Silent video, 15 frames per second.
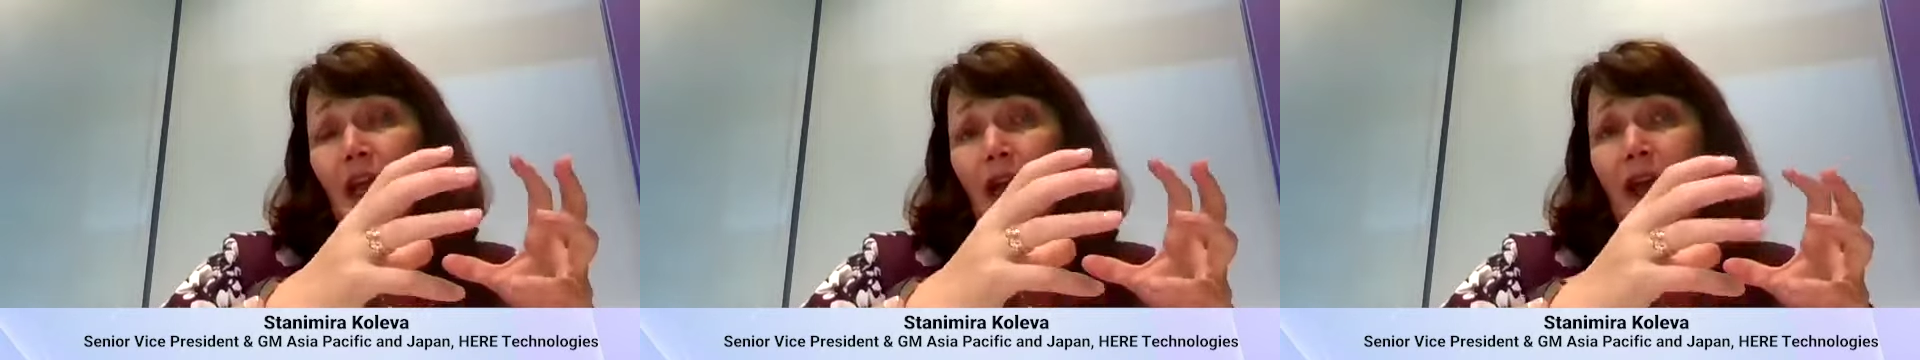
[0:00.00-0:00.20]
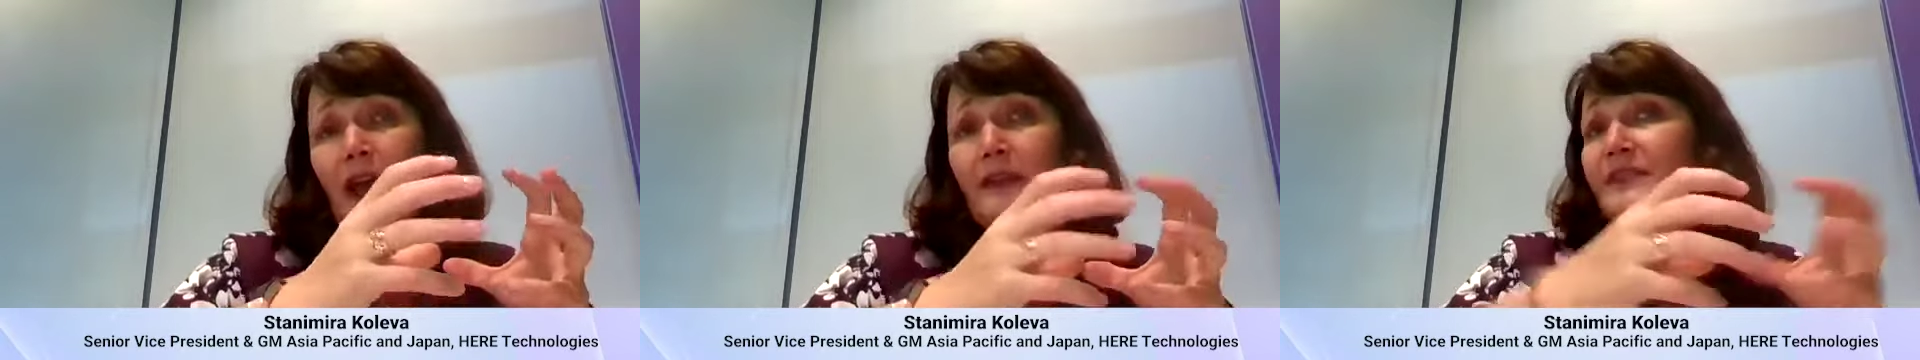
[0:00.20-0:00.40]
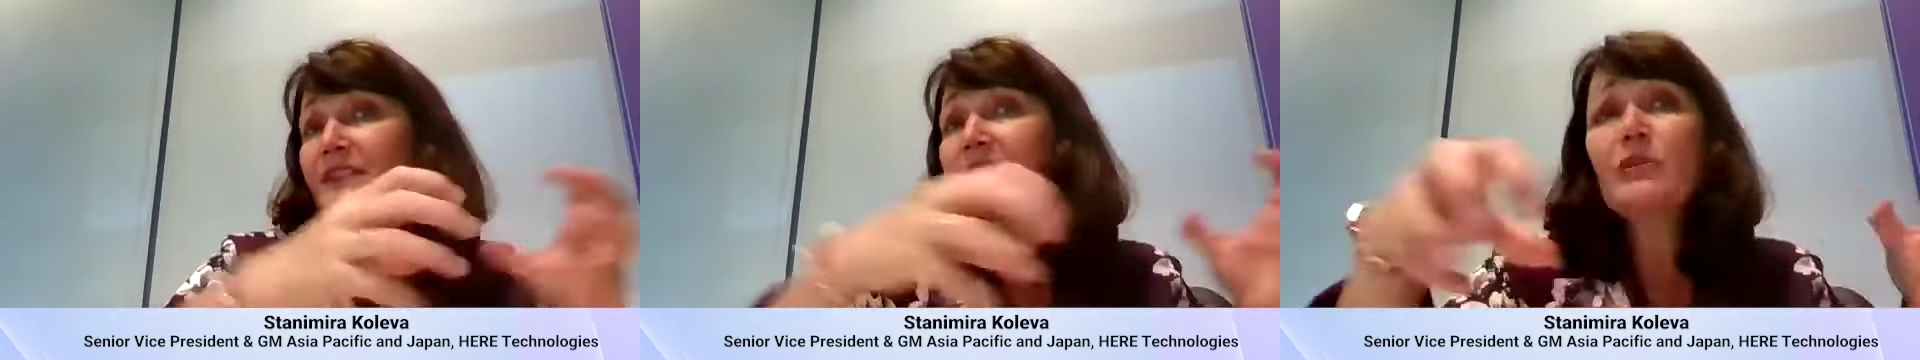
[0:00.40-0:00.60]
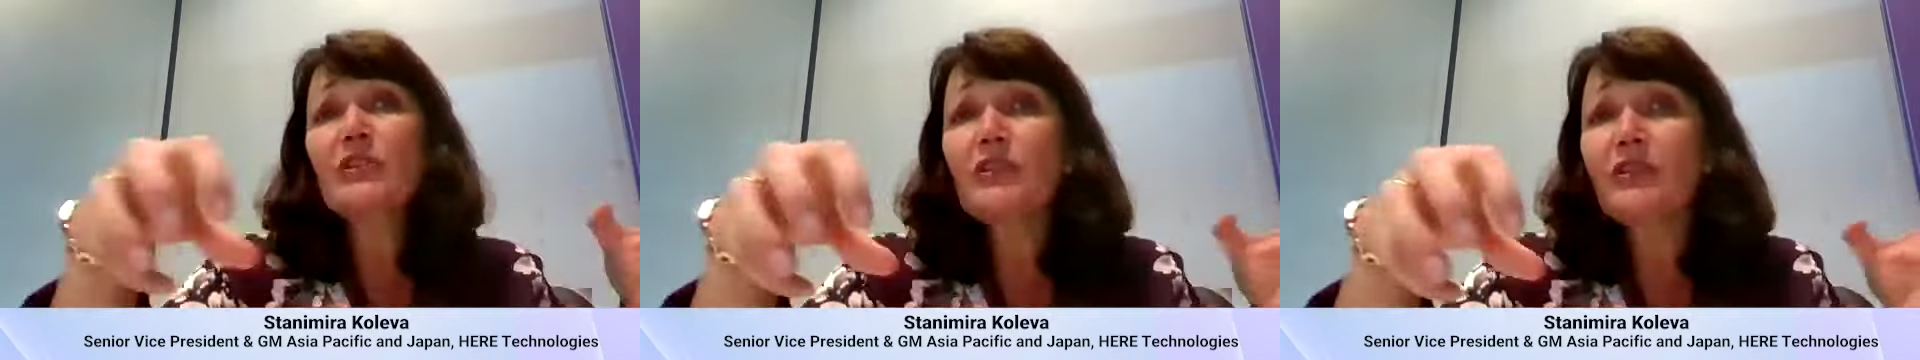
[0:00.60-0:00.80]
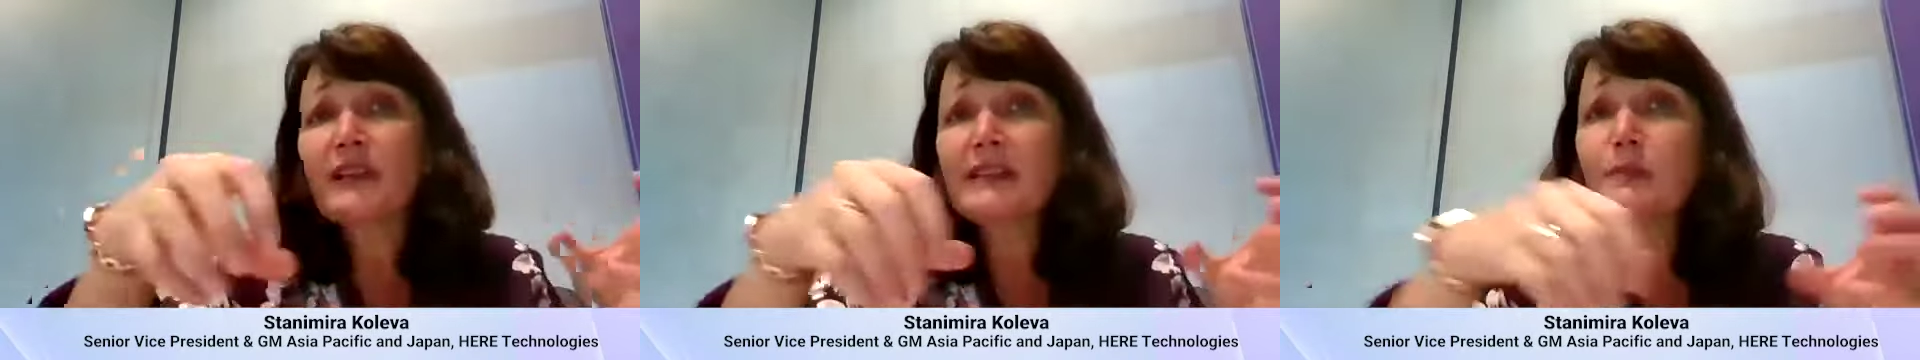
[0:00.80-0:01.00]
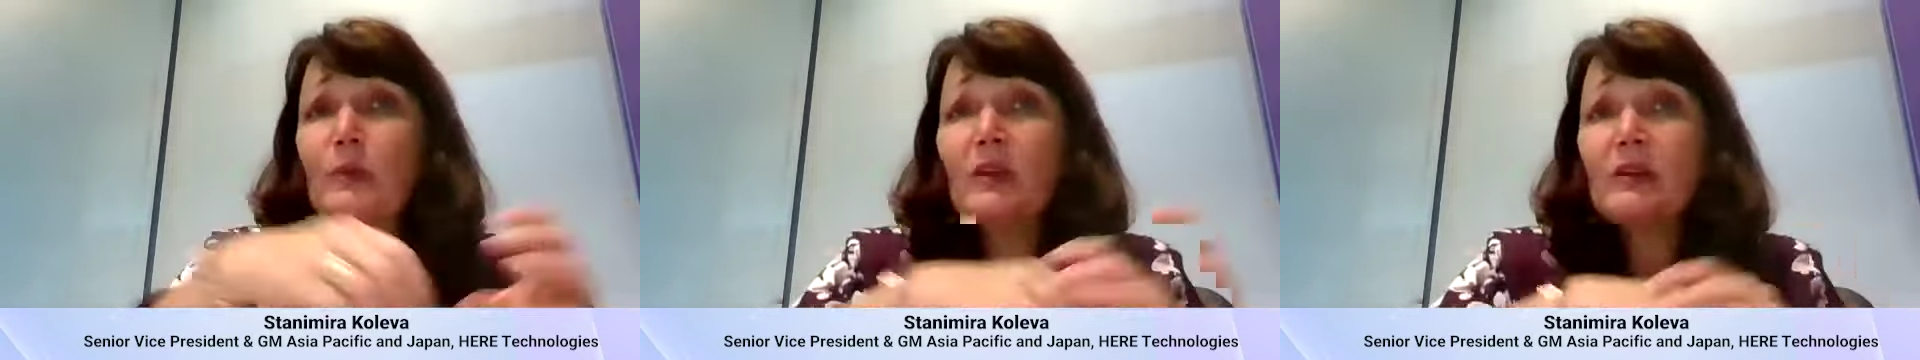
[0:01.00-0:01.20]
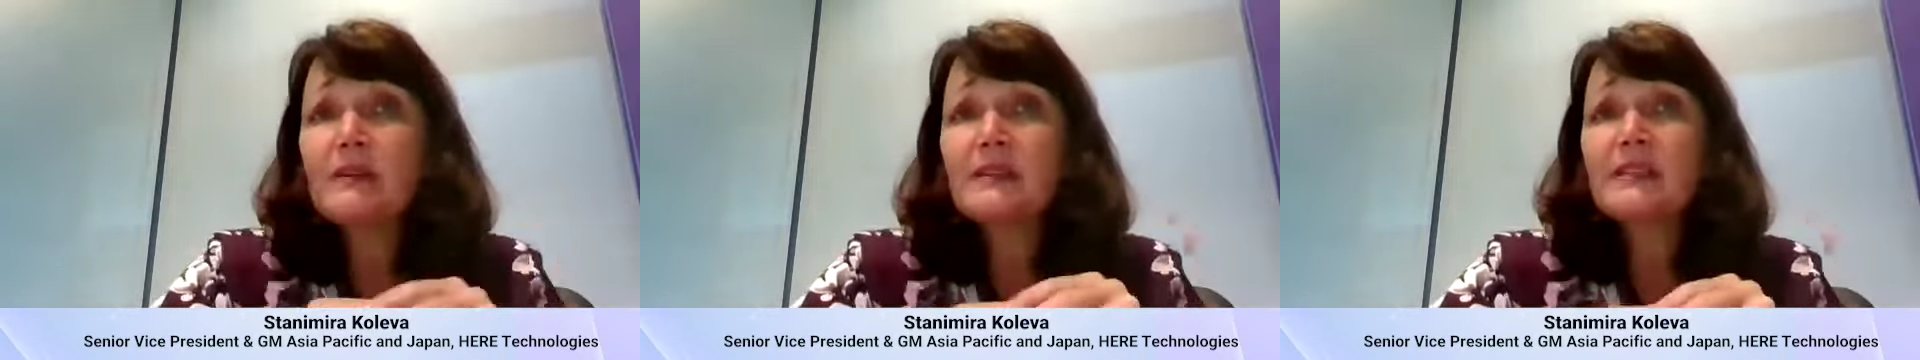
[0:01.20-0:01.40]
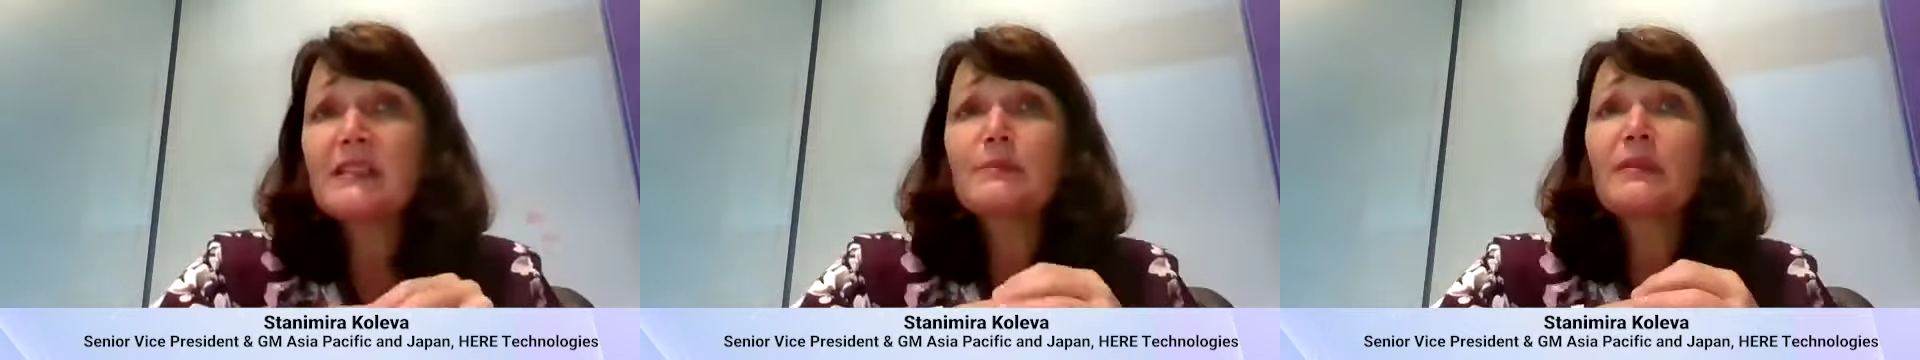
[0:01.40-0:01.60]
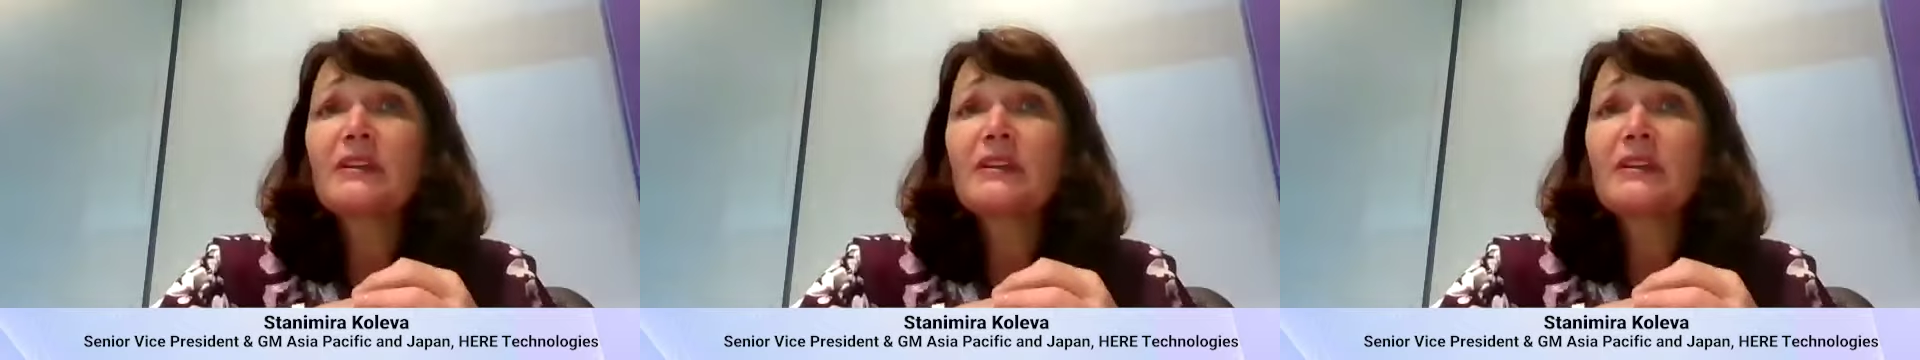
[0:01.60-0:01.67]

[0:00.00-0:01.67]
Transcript: have similar experiences,